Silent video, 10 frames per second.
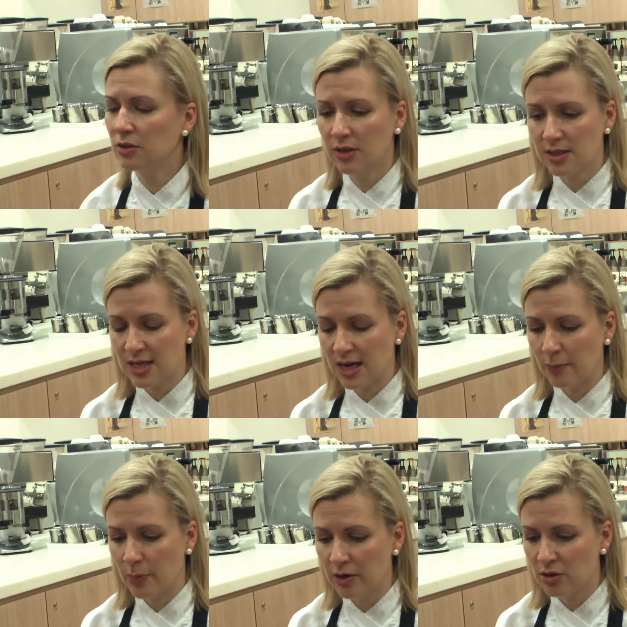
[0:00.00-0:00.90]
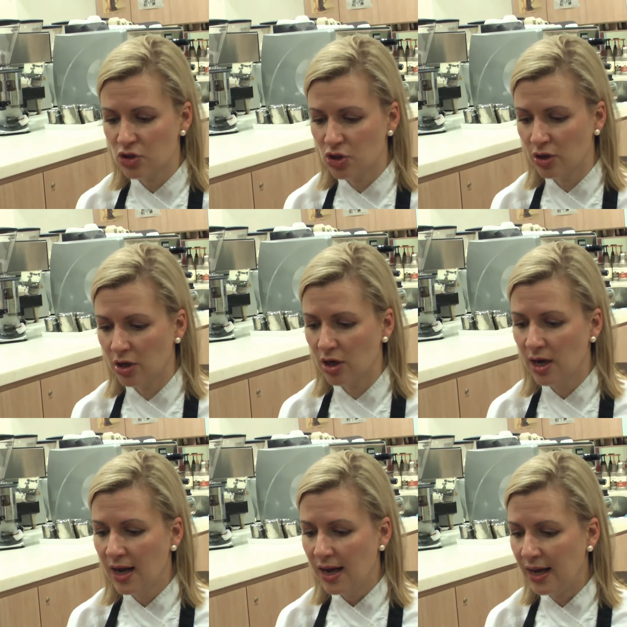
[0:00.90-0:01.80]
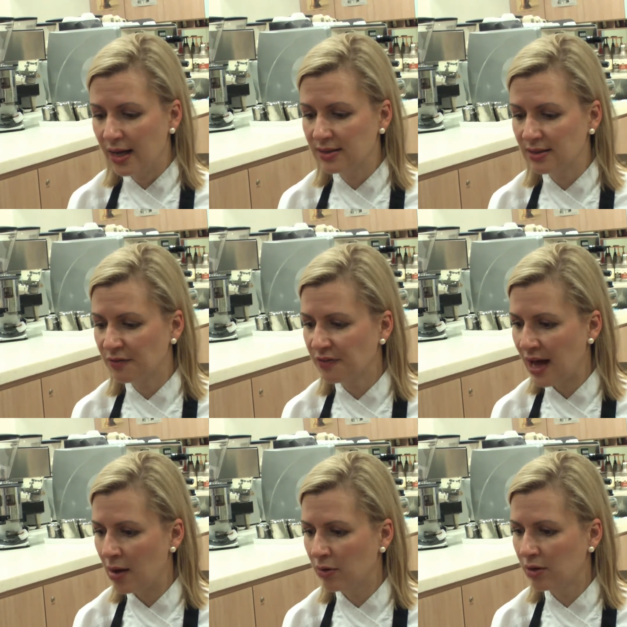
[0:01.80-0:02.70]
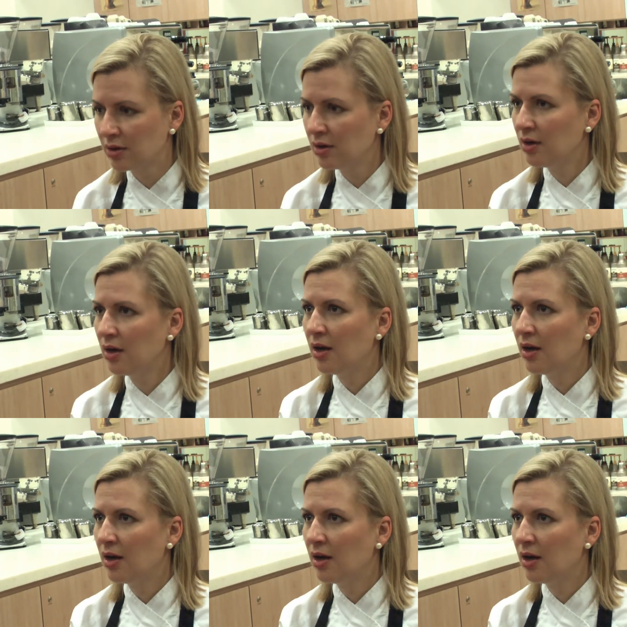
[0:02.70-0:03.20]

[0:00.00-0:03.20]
You can take butter, sugar, eggs, and flour,